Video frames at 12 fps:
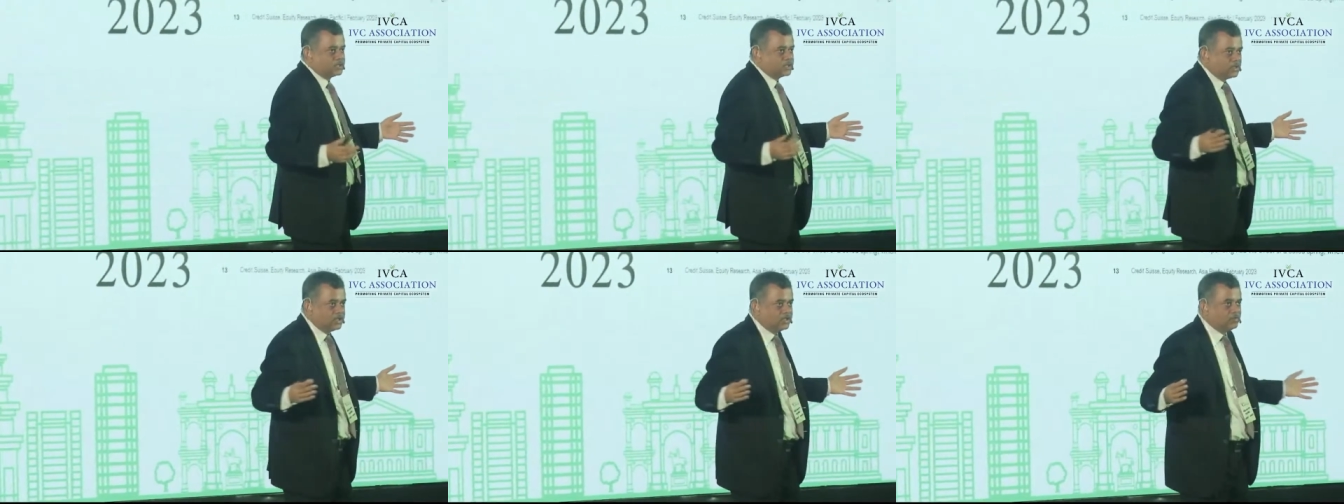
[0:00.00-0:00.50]

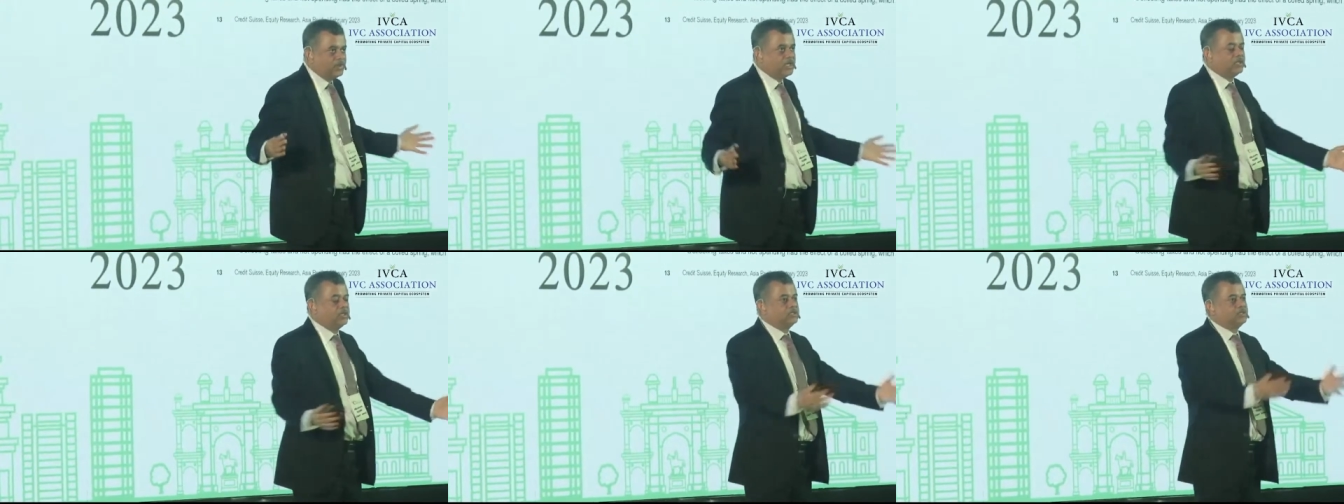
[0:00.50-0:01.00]
So our
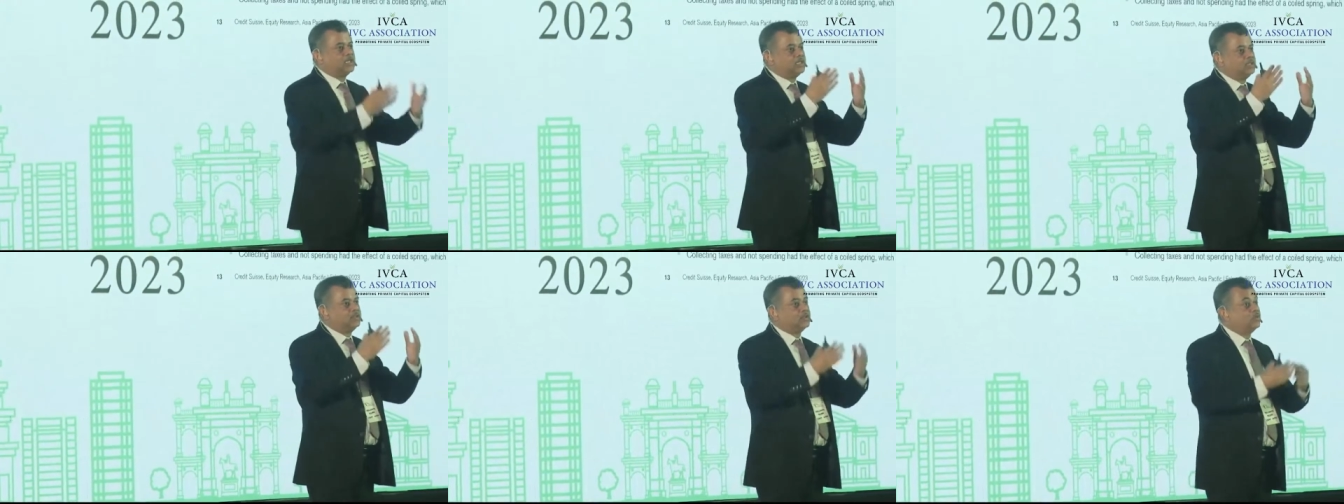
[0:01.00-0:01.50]
tax
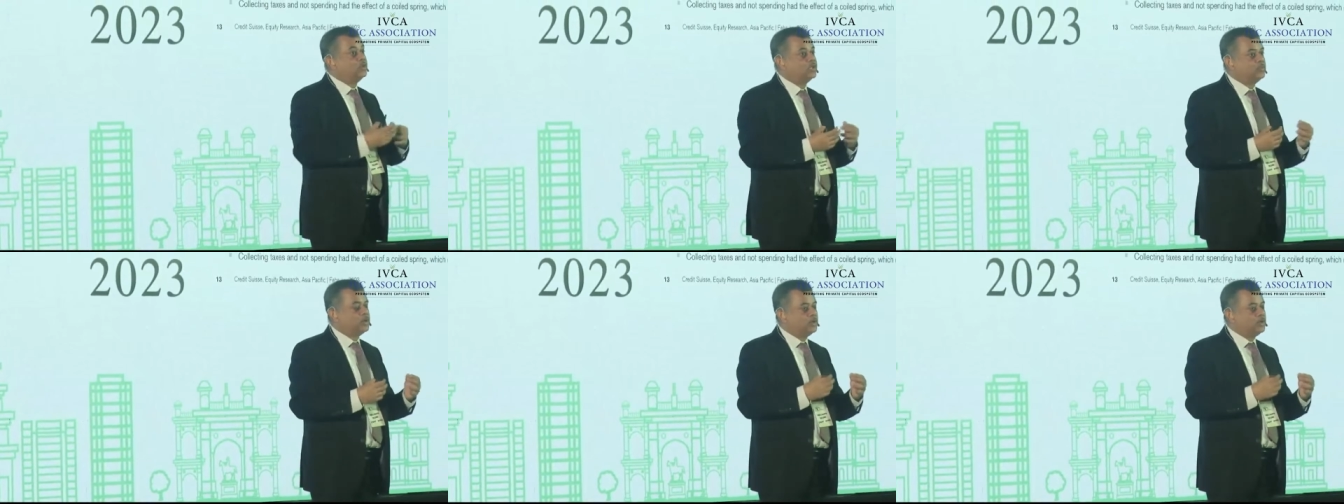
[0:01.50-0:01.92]
compliance, our